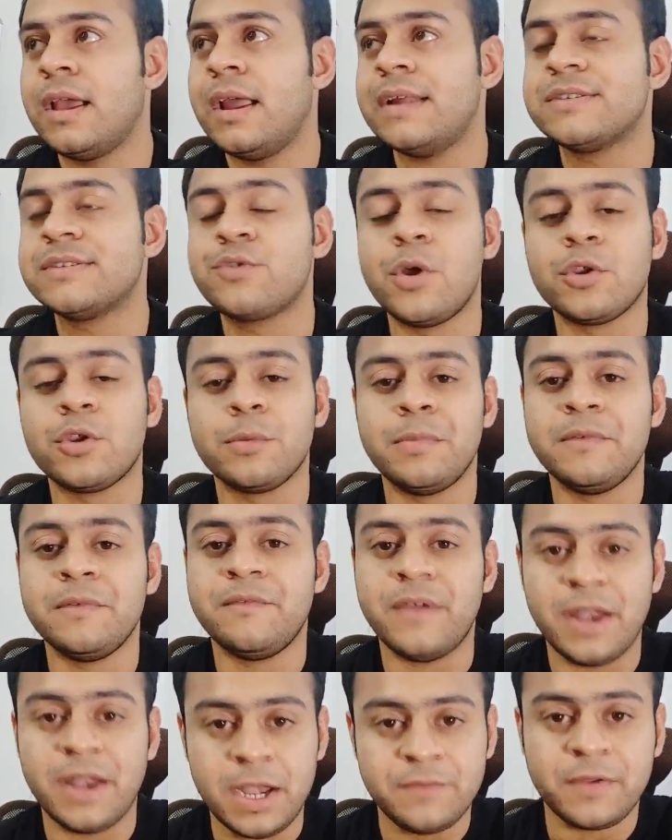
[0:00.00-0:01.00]
going to be
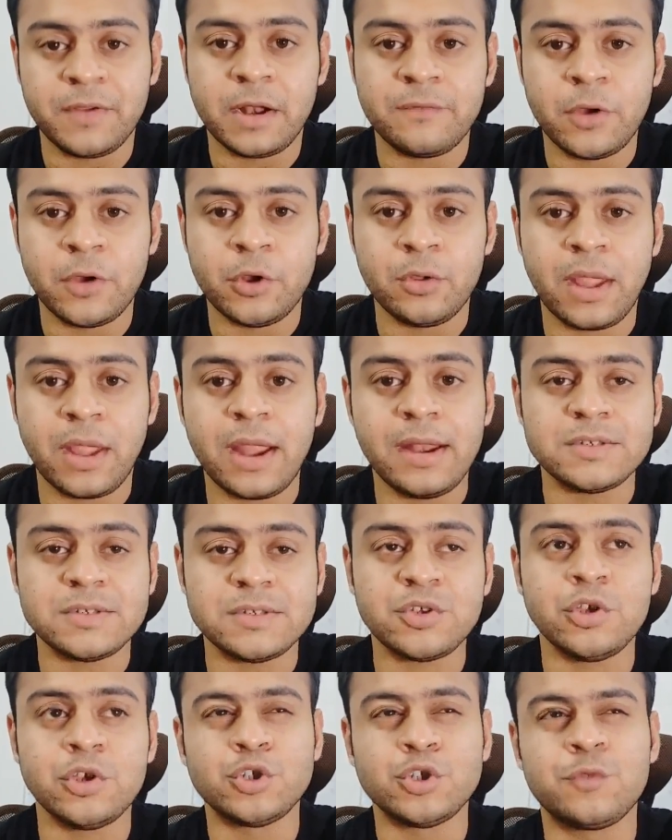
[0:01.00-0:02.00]
very difficult for you to get in. So
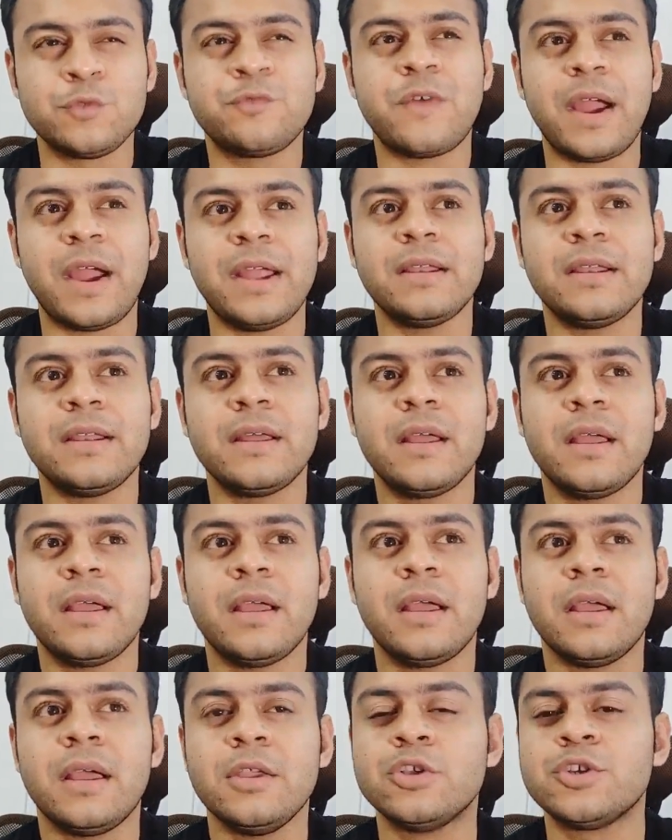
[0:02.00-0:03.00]
you should
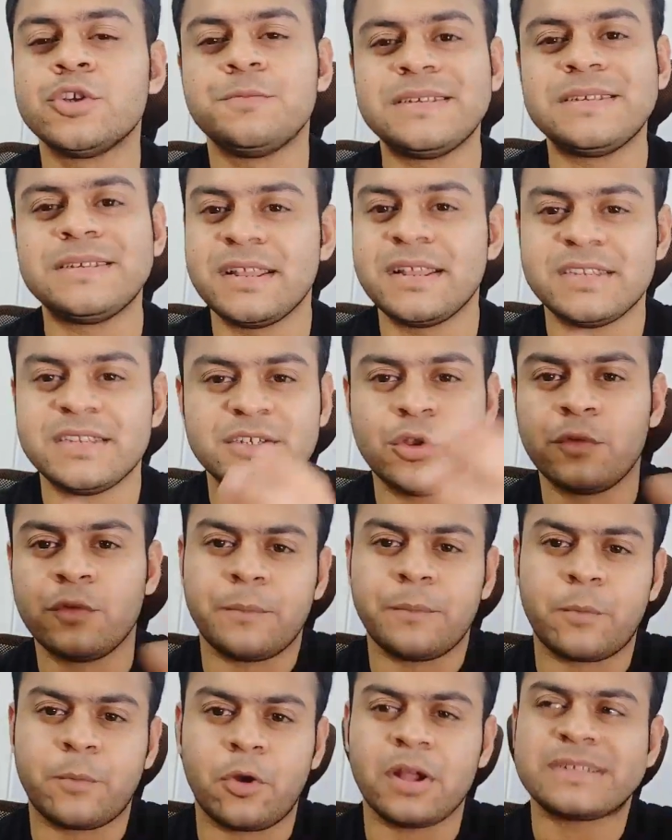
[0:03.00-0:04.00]
basically just look for
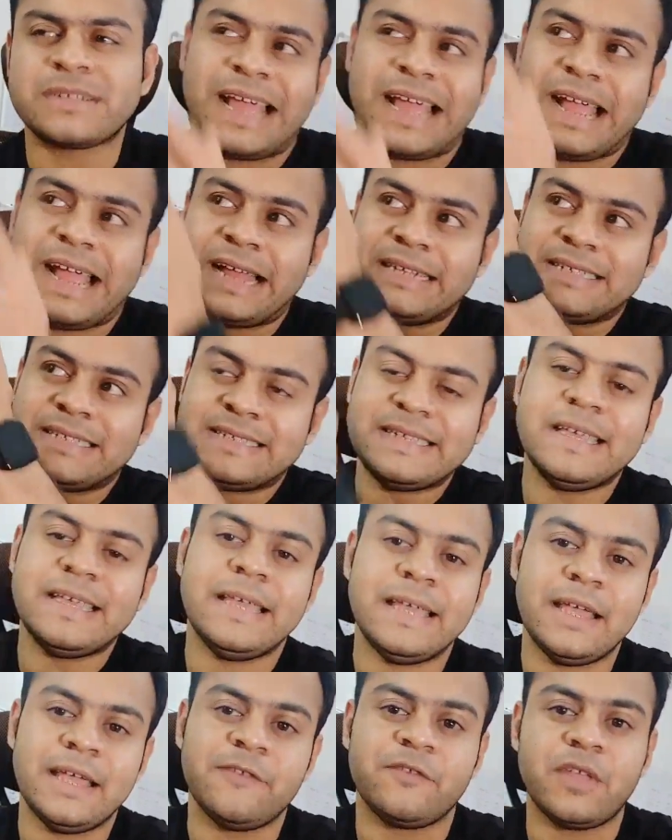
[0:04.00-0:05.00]
products and
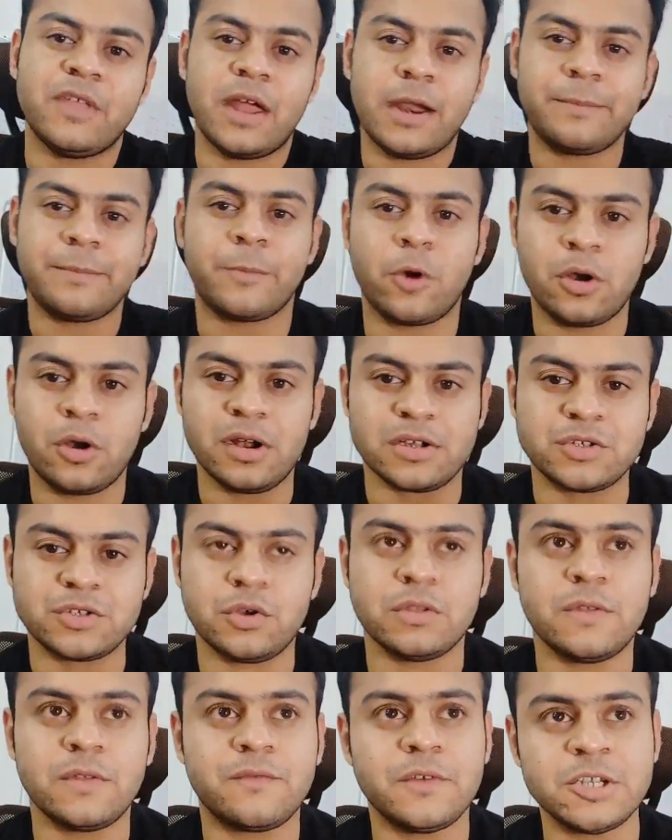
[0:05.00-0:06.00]
see if there are products on
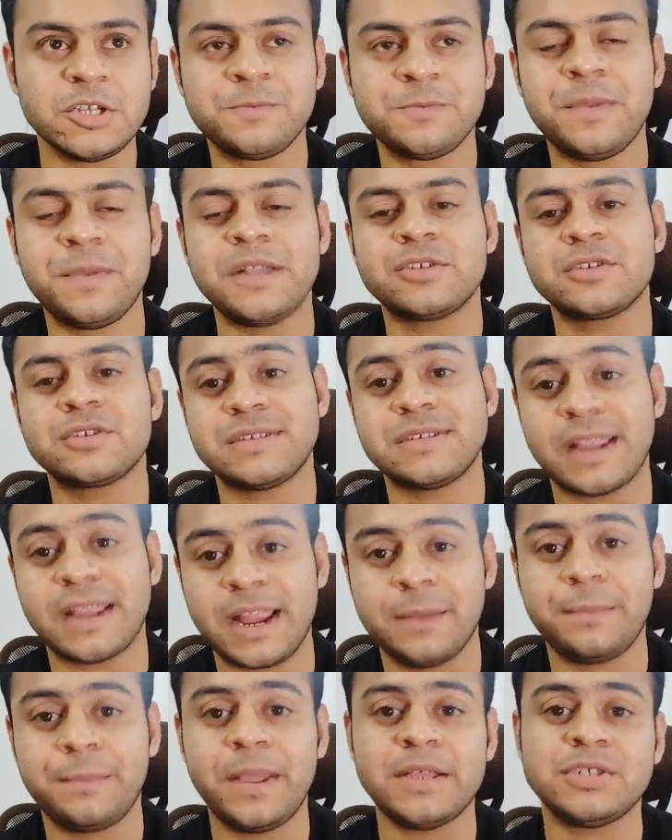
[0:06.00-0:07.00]
the first page or the
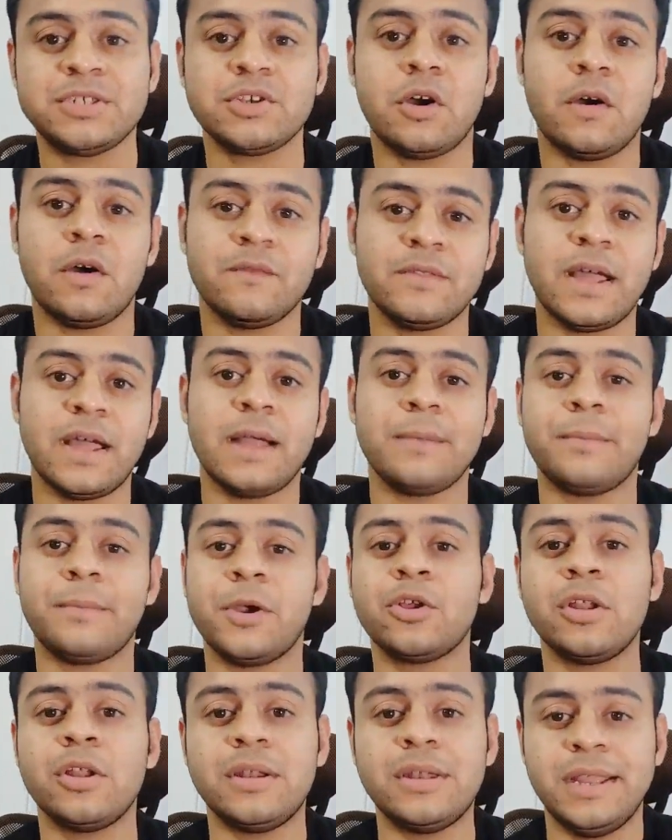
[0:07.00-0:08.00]
second page of that
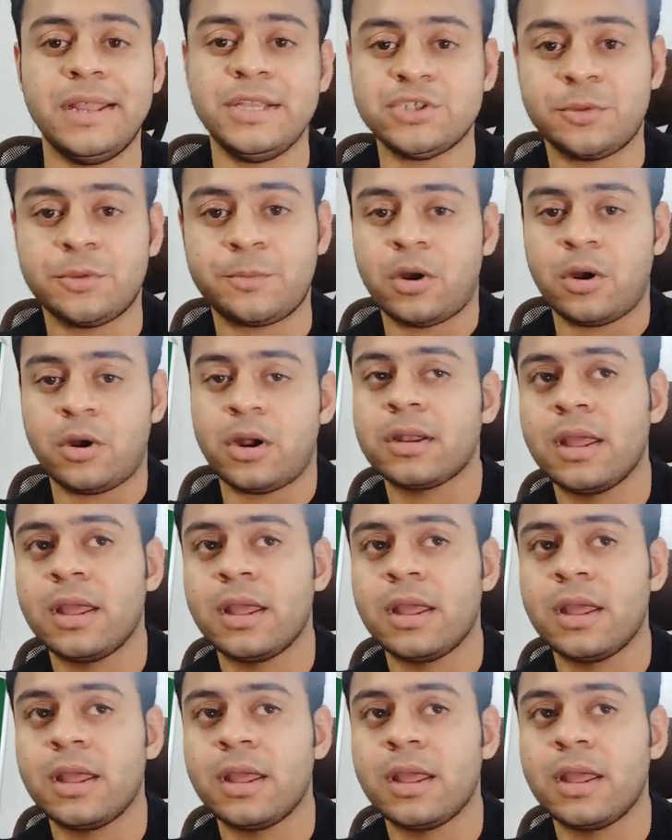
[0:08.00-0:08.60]
particular niche or product